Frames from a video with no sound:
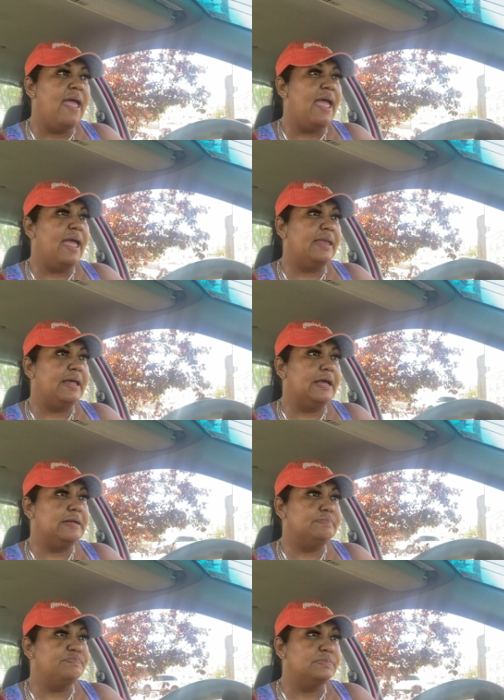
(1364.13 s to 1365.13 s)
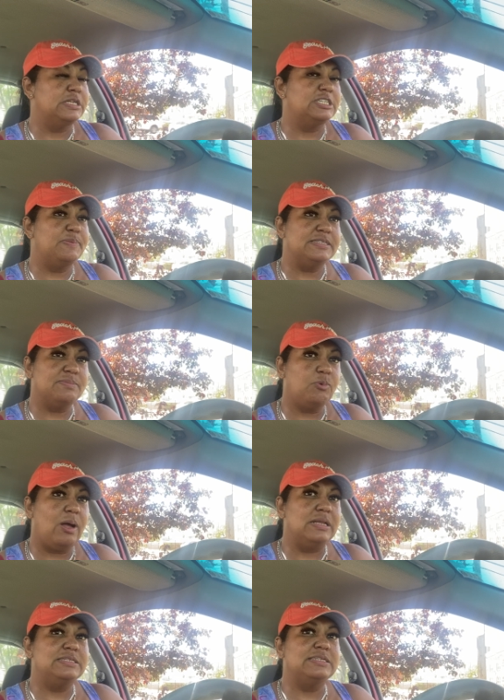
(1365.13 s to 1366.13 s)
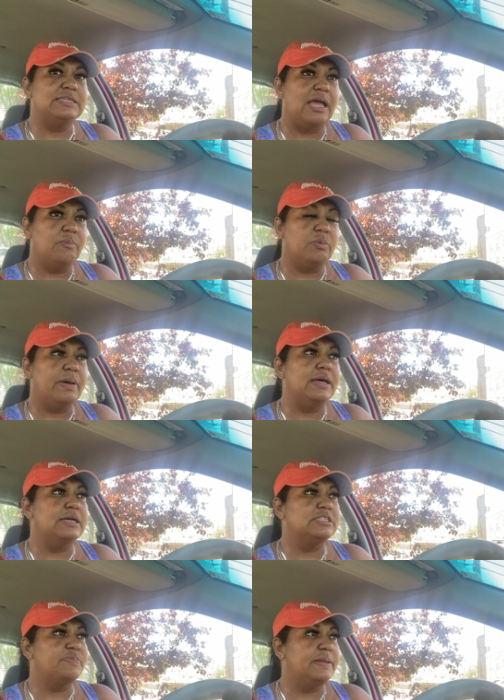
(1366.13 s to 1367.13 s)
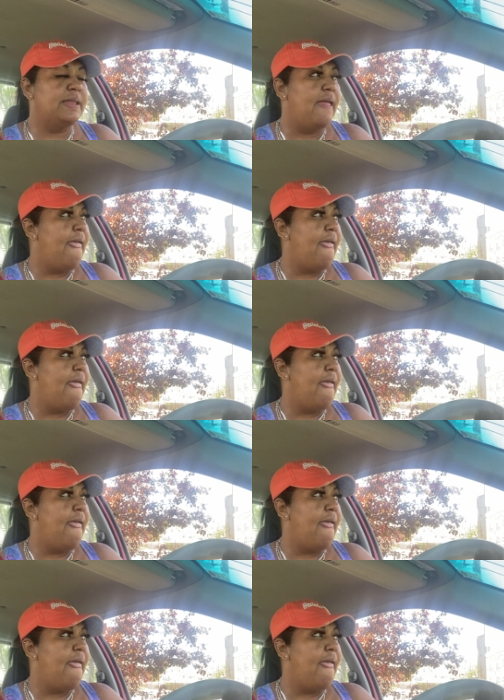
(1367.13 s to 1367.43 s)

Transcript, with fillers: and um, spent some quality time with my husband.